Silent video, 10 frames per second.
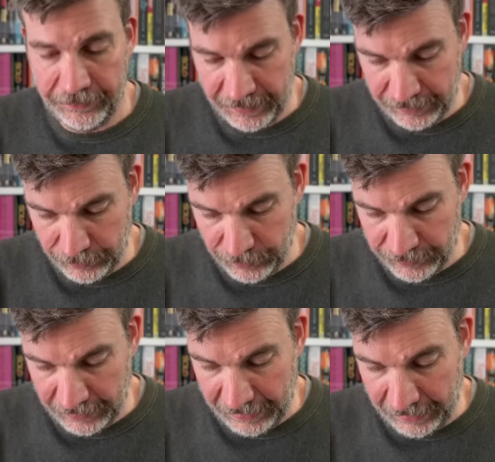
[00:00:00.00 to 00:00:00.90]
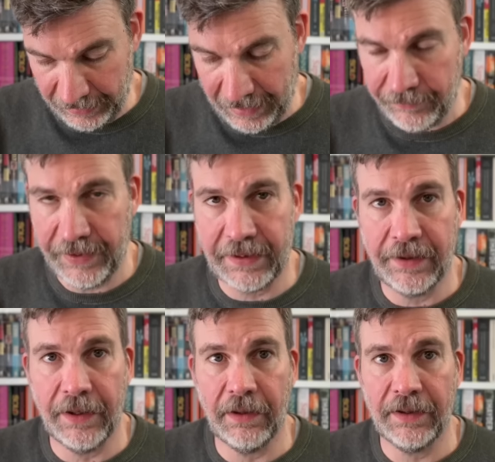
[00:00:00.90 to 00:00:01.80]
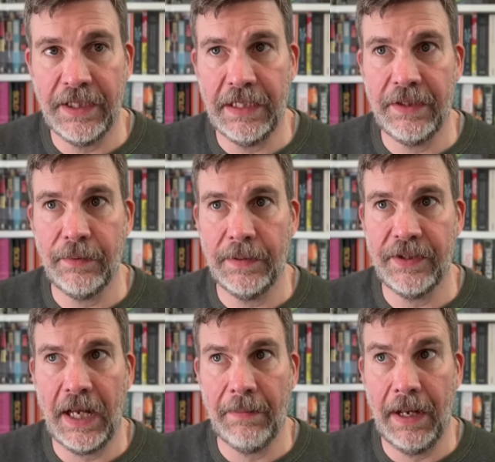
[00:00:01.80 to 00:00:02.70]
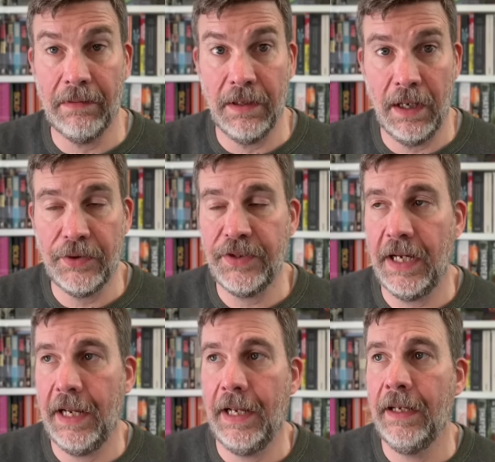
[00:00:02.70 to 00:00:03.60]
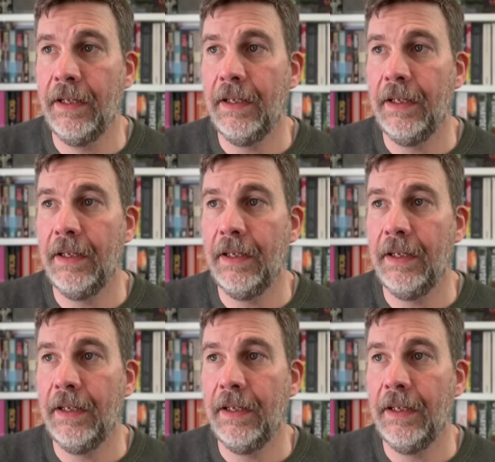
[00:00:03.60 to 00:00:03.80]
So this was Everything the Darkness Eats, which came out last year,